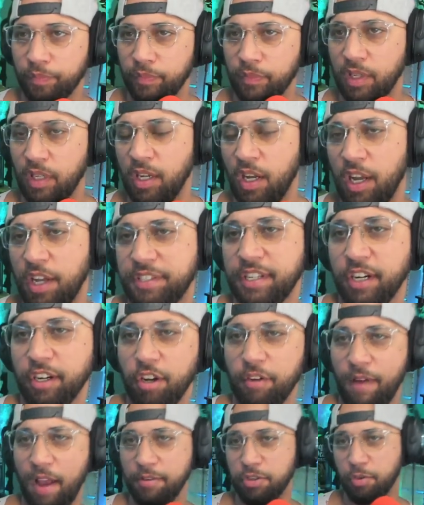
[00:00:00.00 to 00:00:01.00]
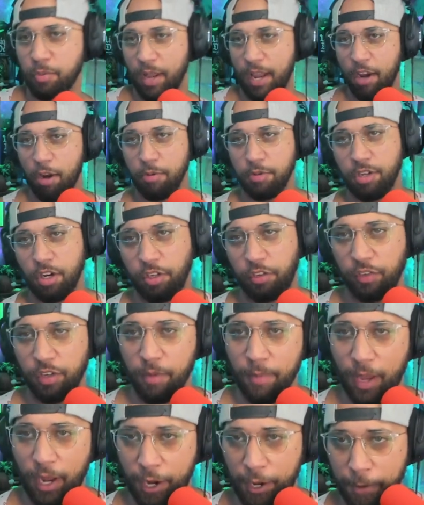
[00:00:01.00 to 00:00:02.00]
uh, send good vibes your way. Who starts
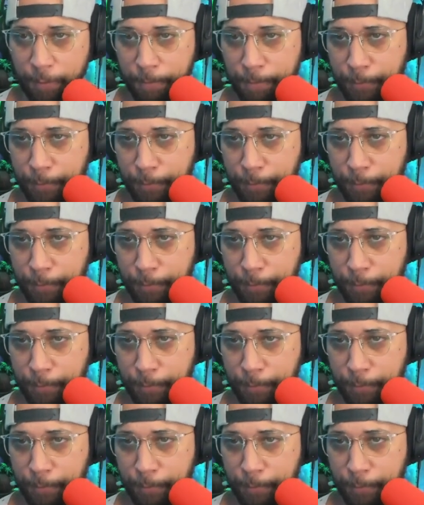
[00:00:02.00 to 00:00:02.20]
feeling better?